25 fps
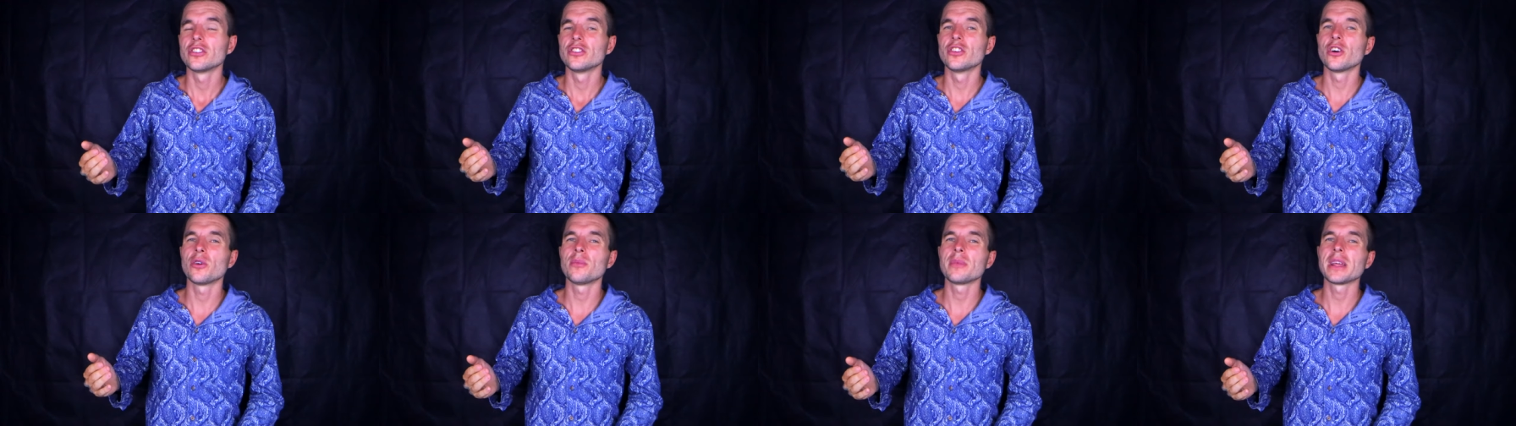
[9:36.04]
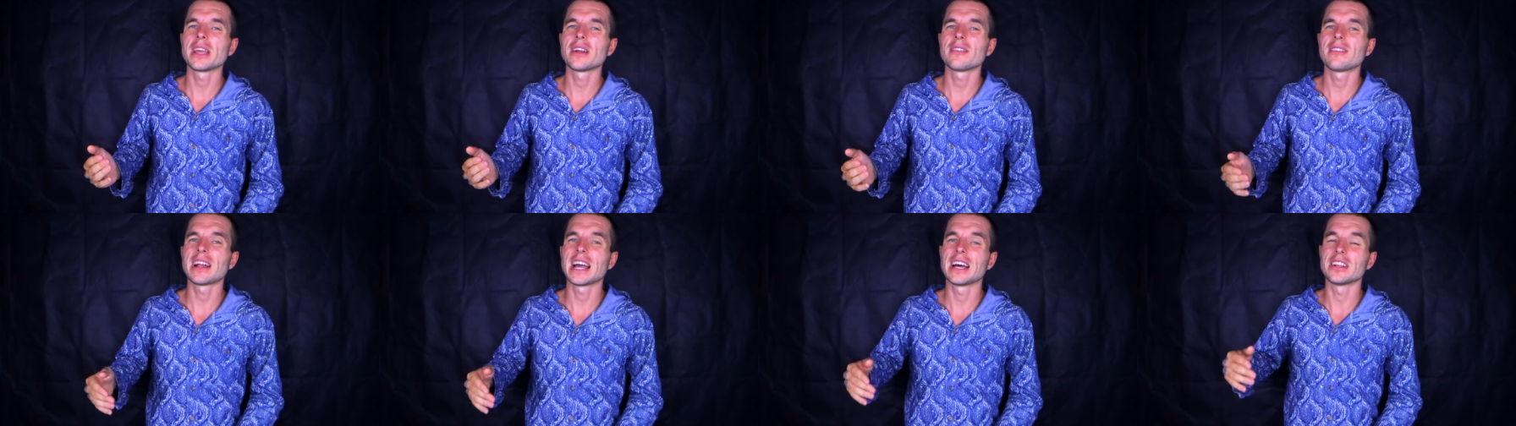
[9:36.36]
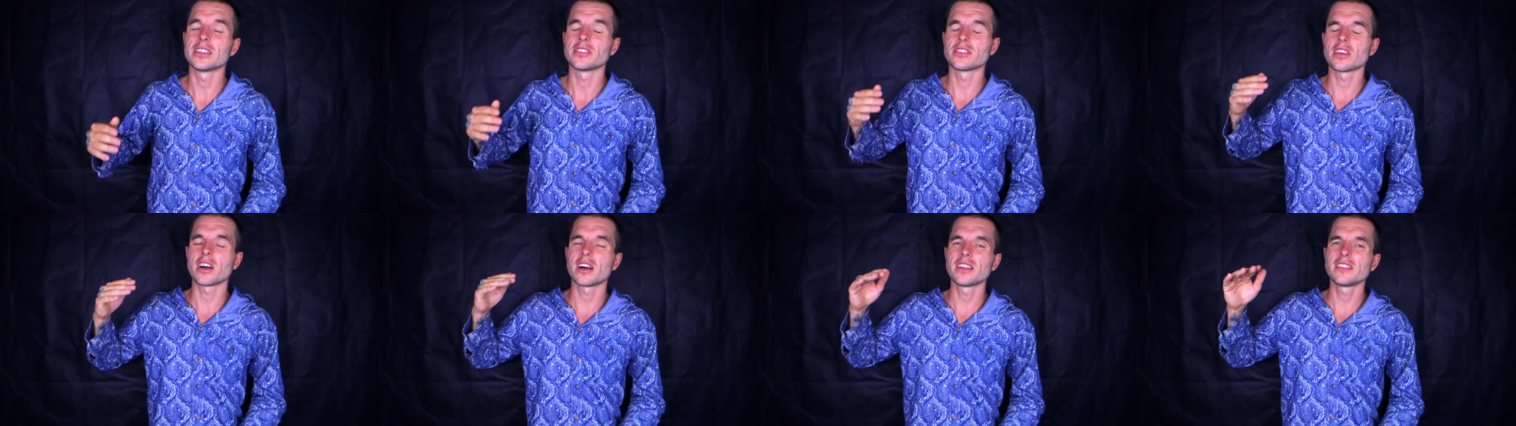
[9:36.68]
normally
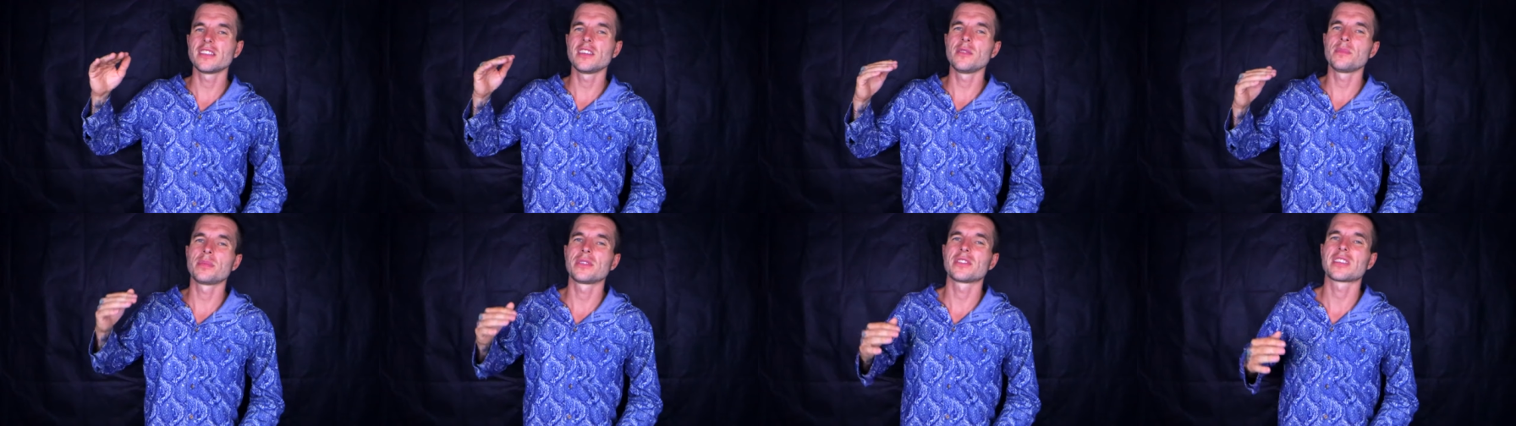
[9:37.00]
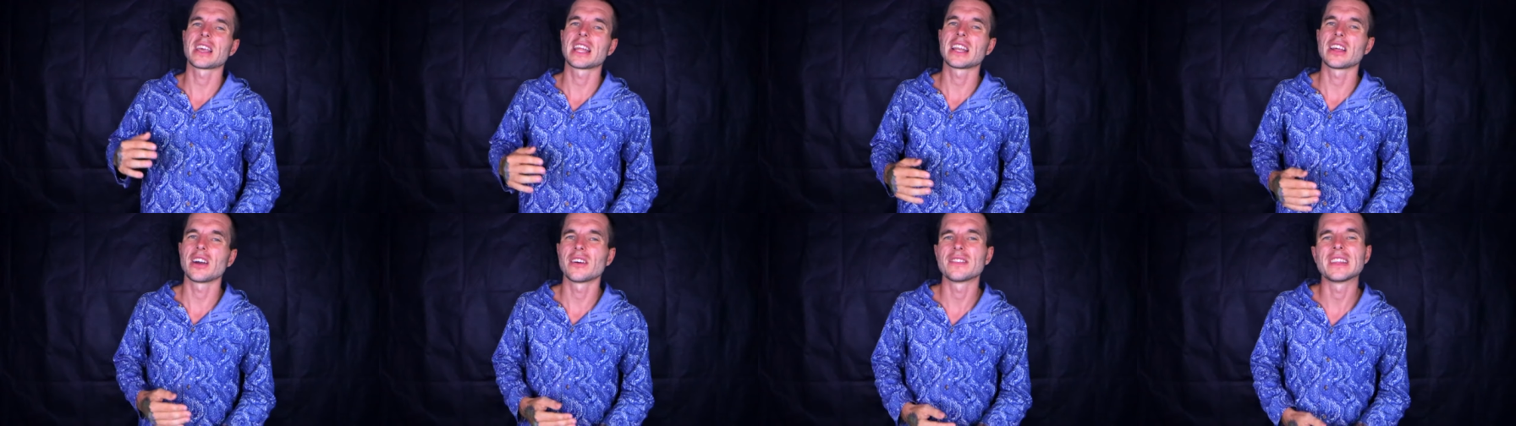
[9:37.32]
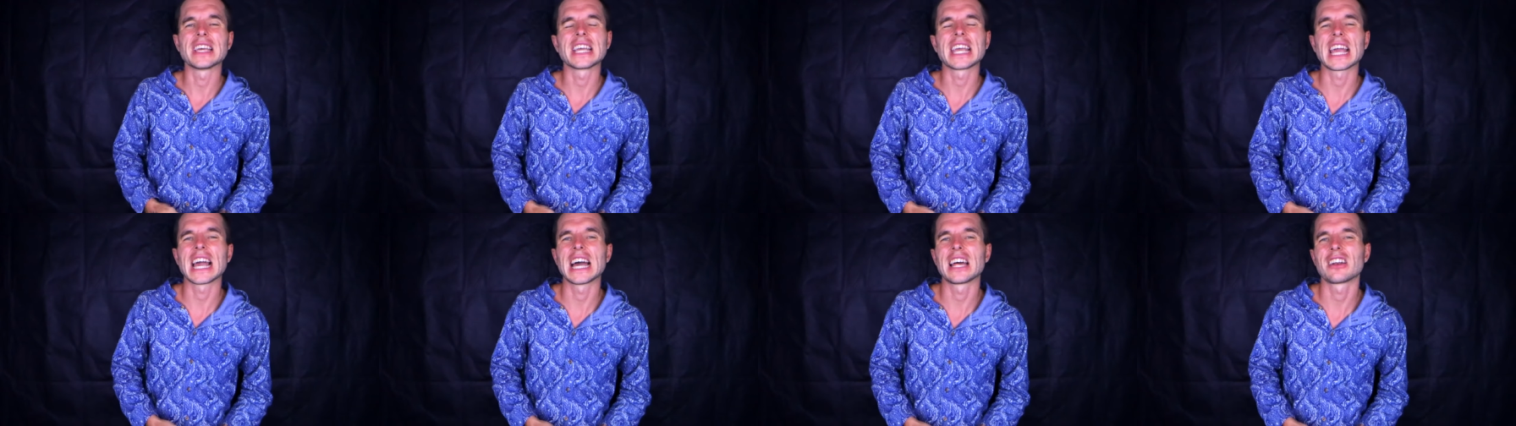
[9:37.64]
around 90% of
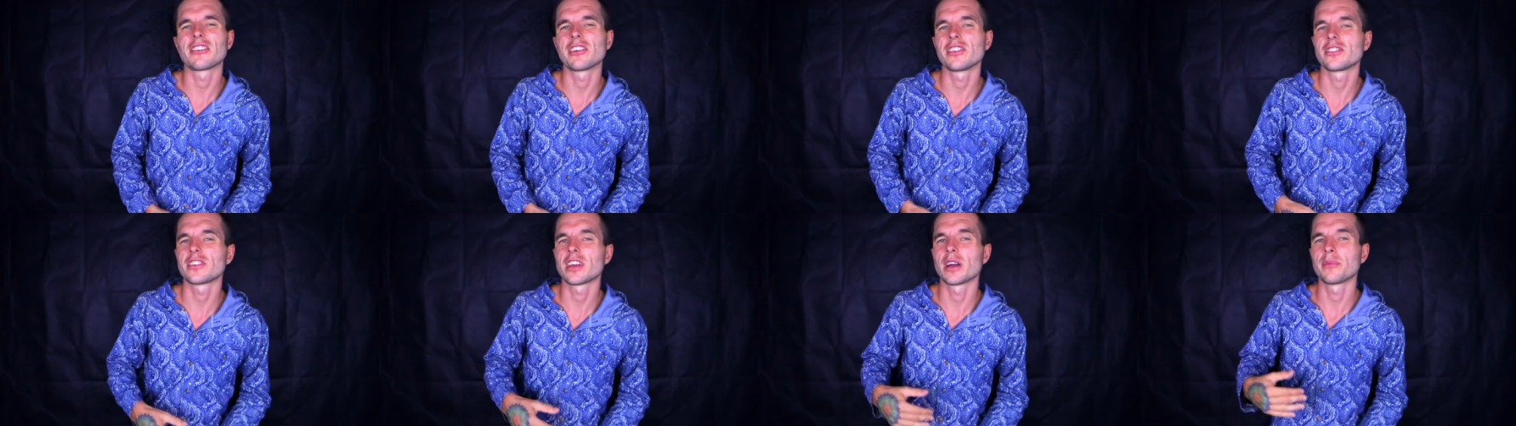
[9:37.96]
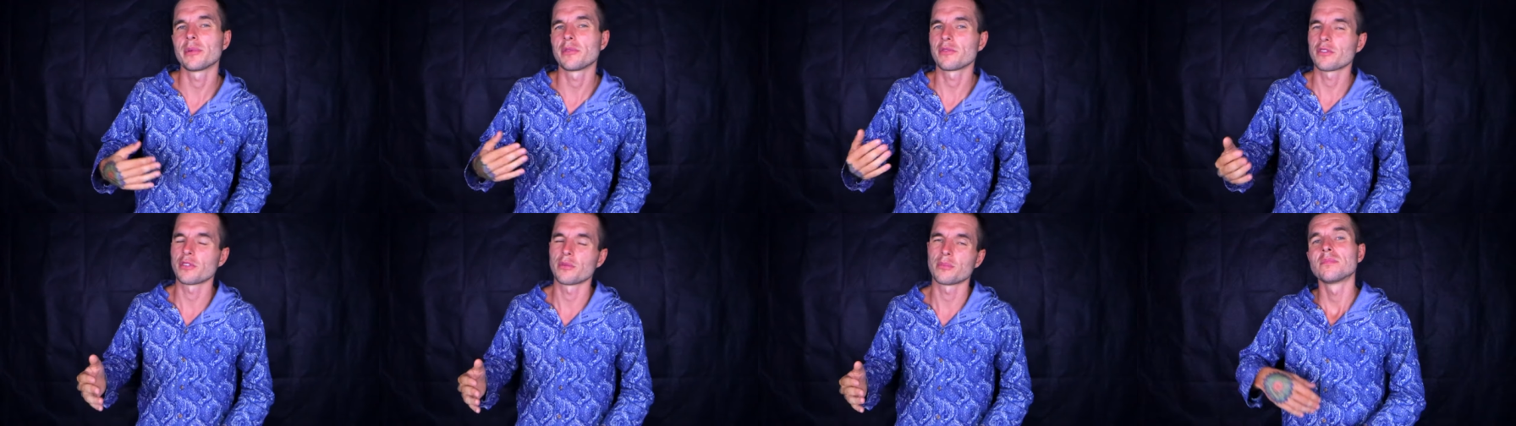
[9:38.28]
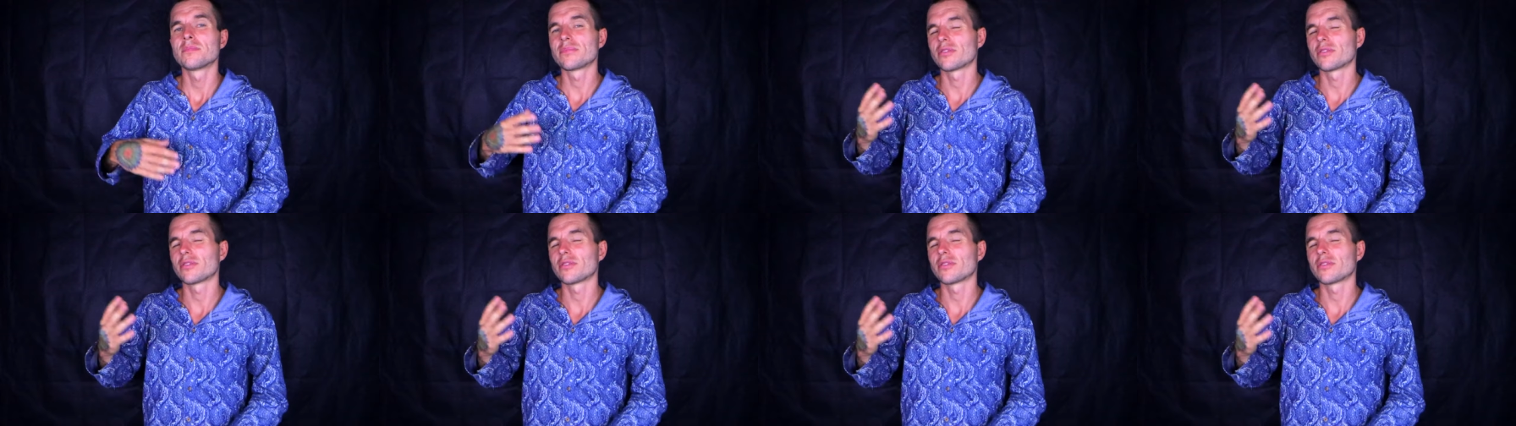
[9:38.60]
their calories coming from